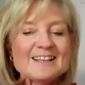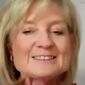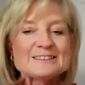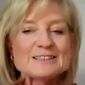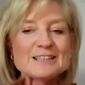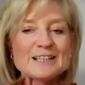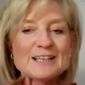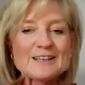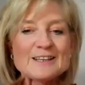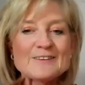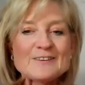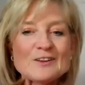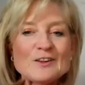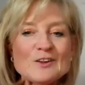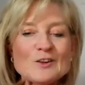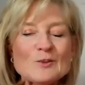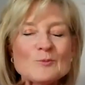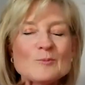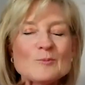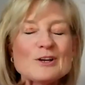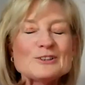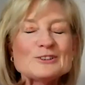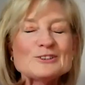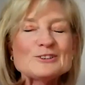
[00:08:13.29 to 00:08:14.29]

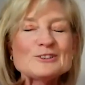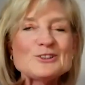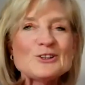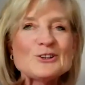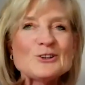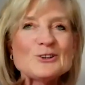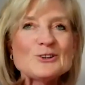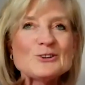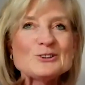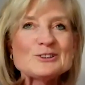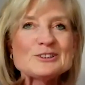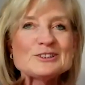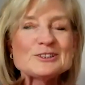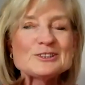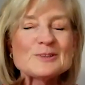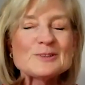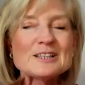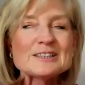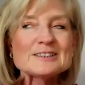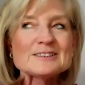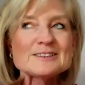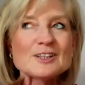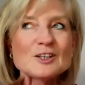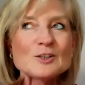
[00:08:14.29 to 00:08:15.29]
the most you used to
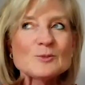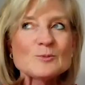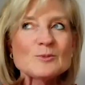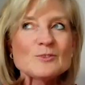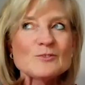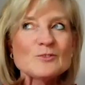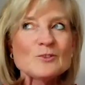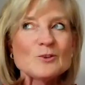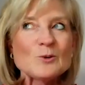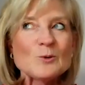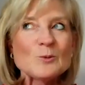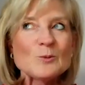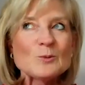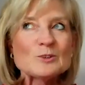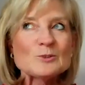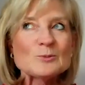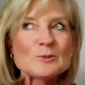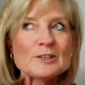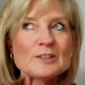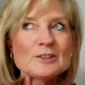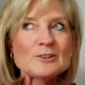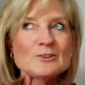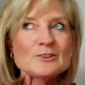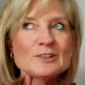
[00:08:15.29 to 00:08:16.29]
exercise before
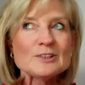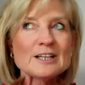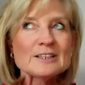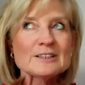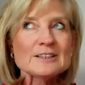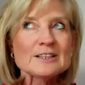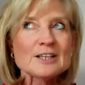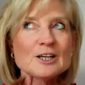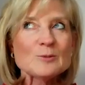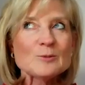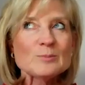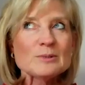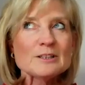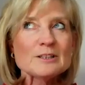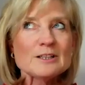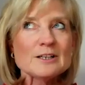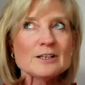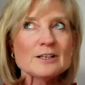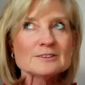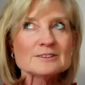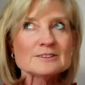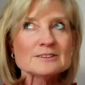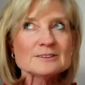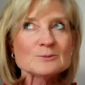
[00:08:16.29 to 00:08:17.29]
was when you'd had a couple of
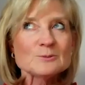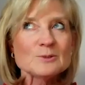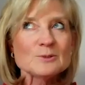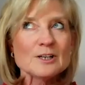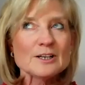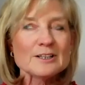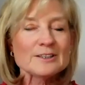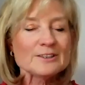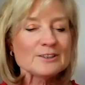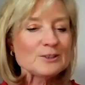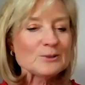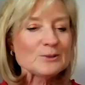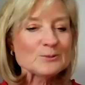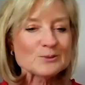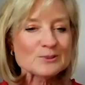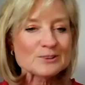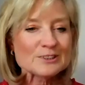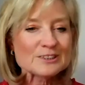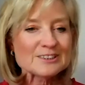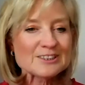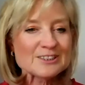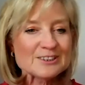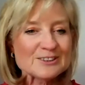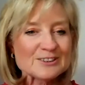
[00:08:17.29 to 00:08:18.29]
glasses of wine, you were
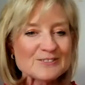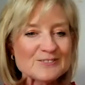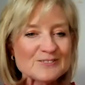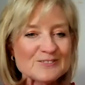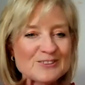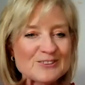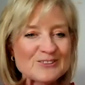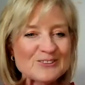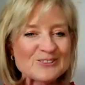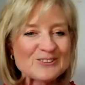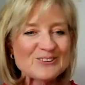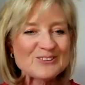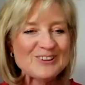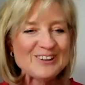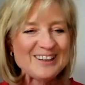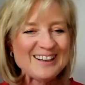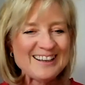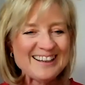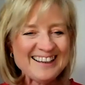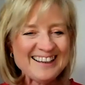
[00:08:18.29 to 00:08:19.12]
on the dance floor.